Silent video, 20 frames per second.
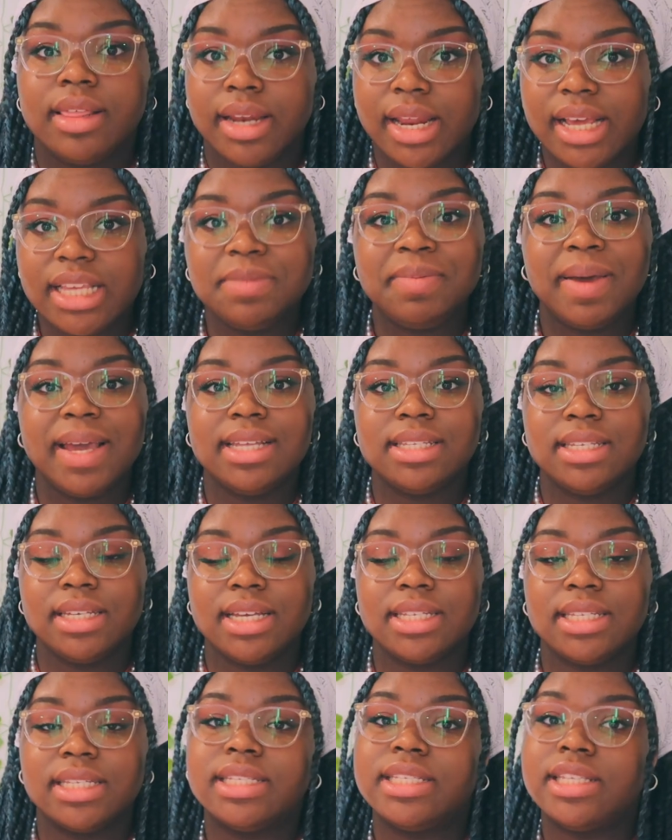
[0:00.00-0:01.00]
the next painting
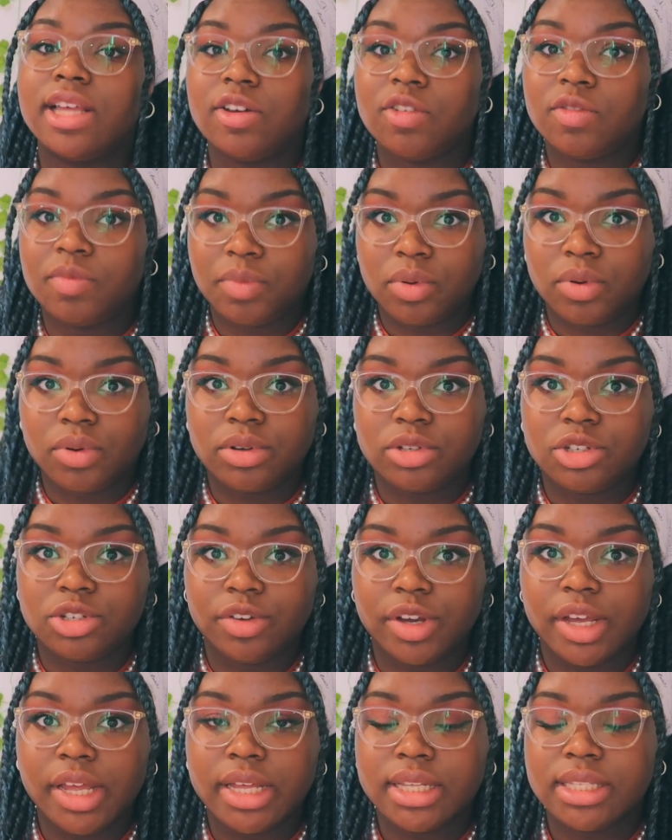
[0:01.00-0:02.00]
is a
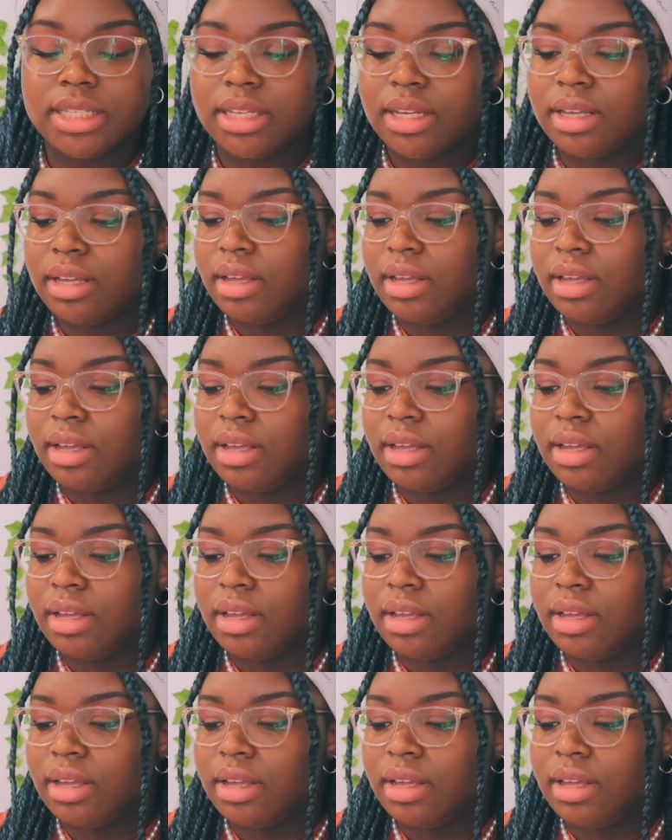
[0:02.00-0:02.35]
self-portrait